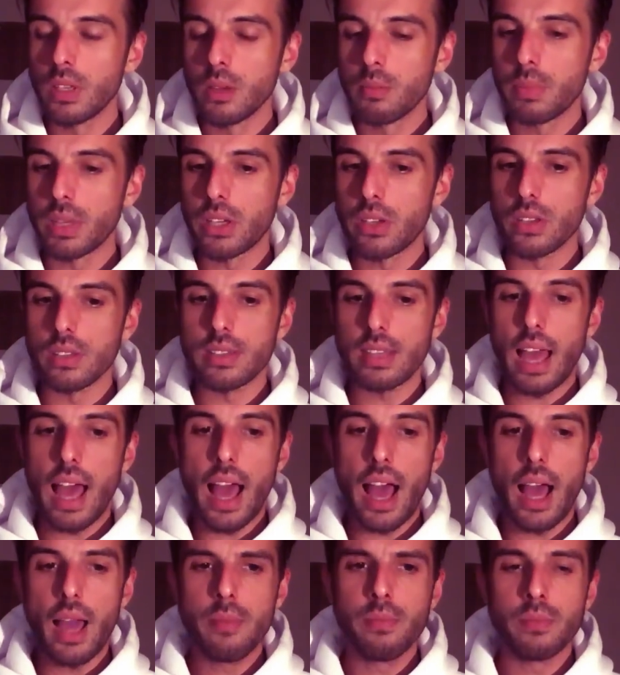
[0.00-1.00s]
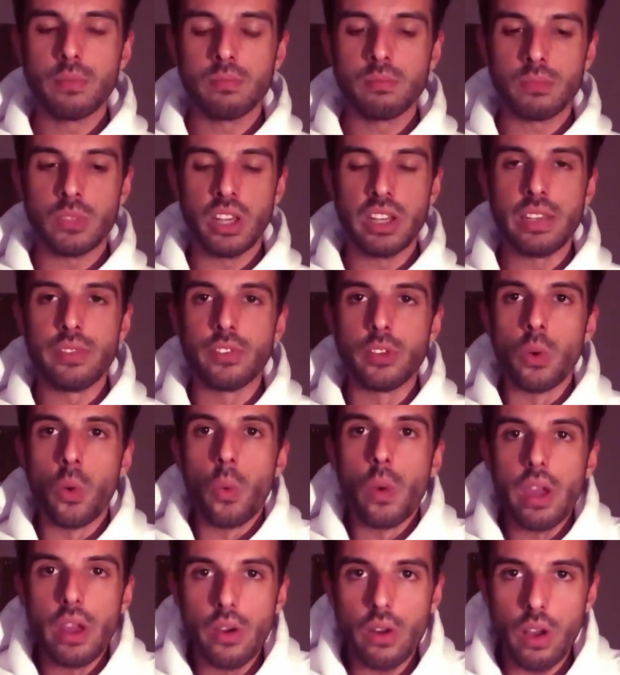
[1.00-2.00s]
because I'm not even
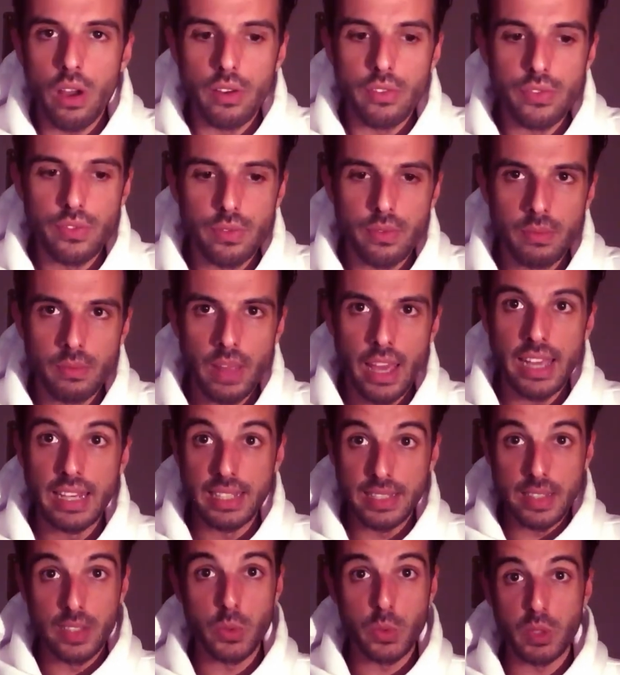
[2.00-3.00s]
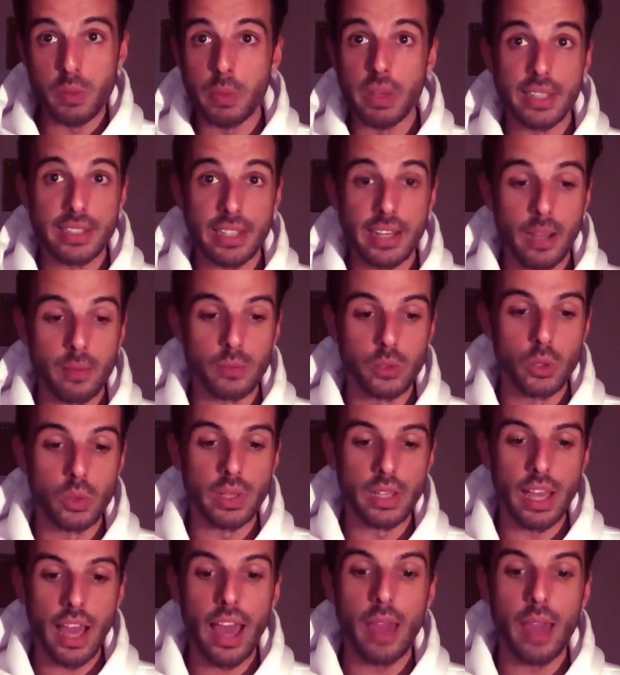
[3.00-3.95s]
aware of any disrespect that I'm doing.